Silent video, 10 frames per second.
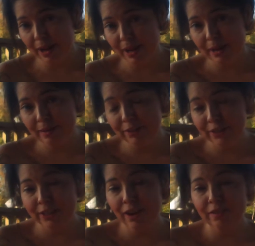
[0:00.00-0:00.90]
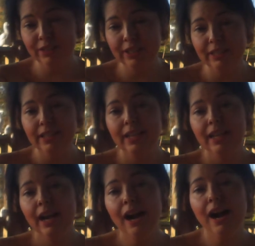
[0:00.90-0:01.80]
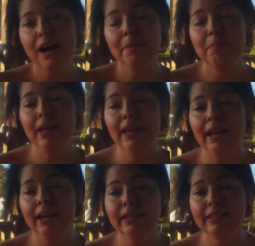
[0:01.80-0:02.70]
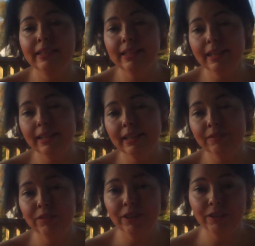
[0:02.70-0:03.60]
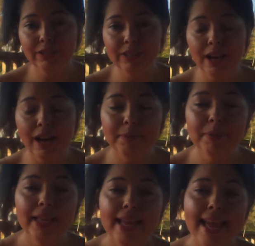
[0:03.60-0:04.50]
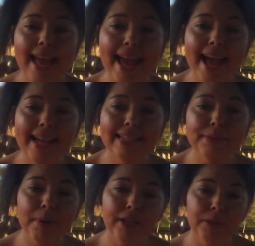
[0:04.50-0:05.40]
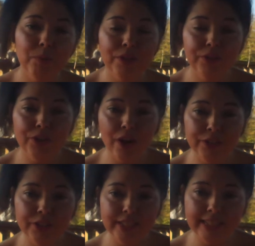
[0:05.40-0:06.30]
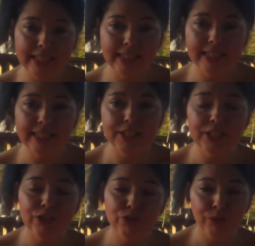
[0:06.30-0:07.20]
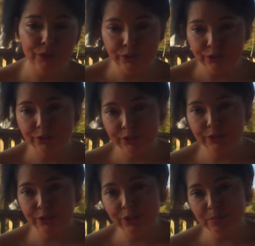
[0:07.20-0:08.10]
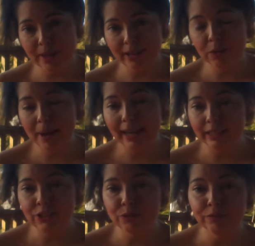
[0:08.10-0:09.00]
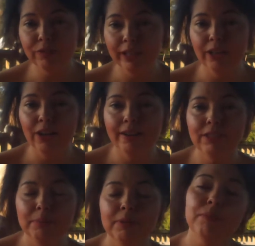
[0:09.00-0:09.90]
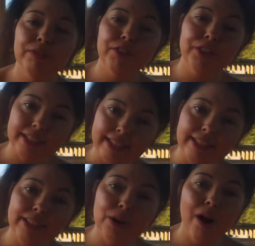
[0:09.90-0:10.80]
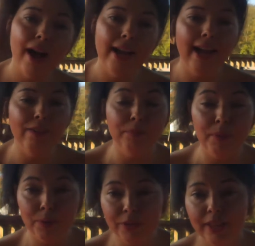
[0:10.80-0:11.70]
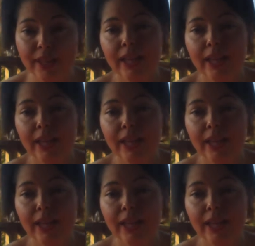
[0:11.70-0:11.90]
very often, and if not all the time. And depending on whether or not your disease is under control, you may go back into a flare or have symptoms of your disease. So I have both